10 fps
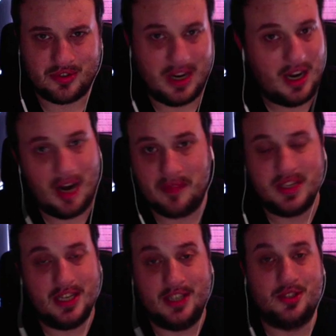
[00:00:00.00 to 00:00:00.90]
I opt
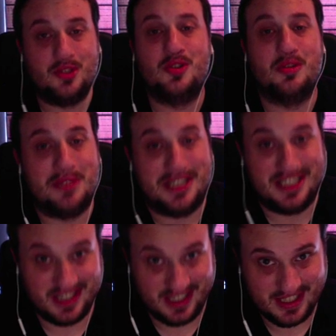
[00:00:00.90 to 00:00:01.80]
into
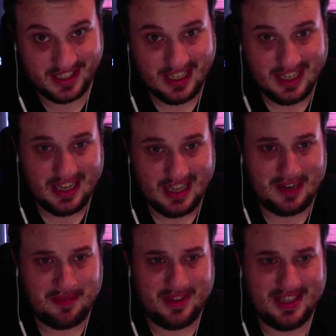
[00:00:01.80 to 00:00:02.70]
somebody's list.
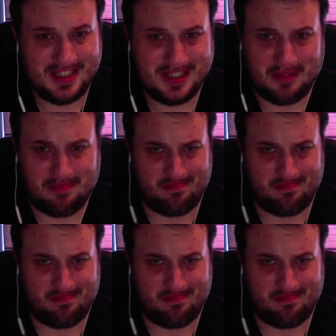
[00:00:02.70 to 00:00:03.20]
It's a